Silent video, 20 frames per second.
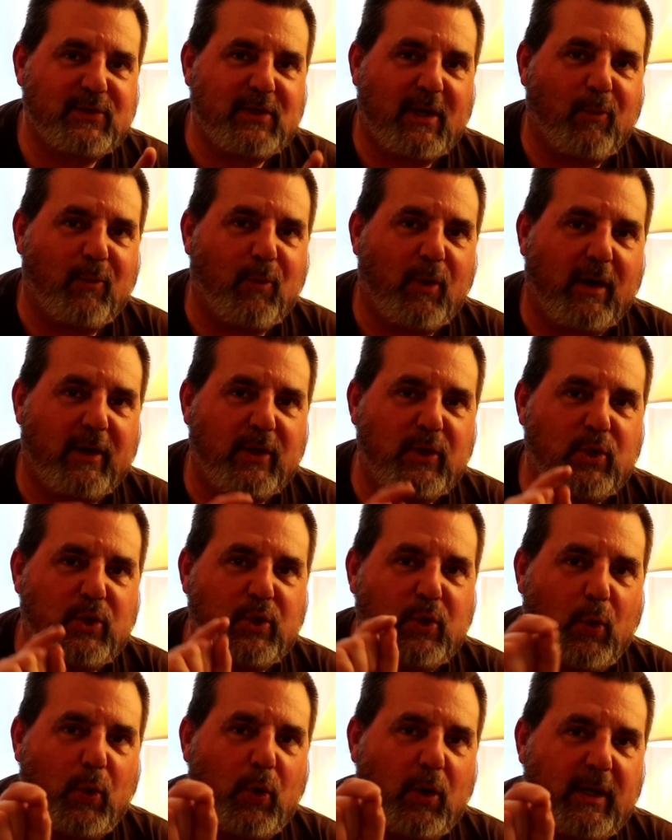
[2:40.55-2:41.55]
I want
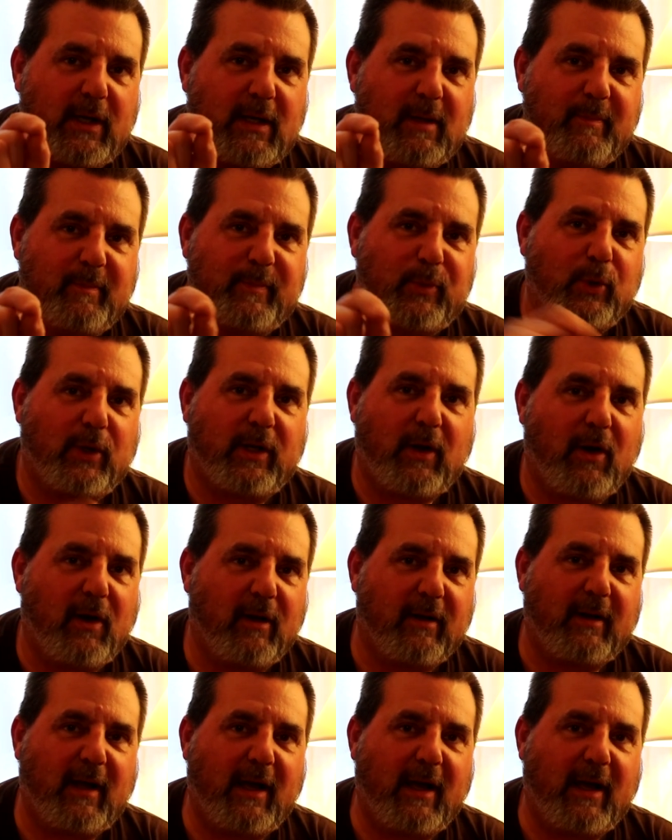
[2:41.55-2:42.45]
your input on it.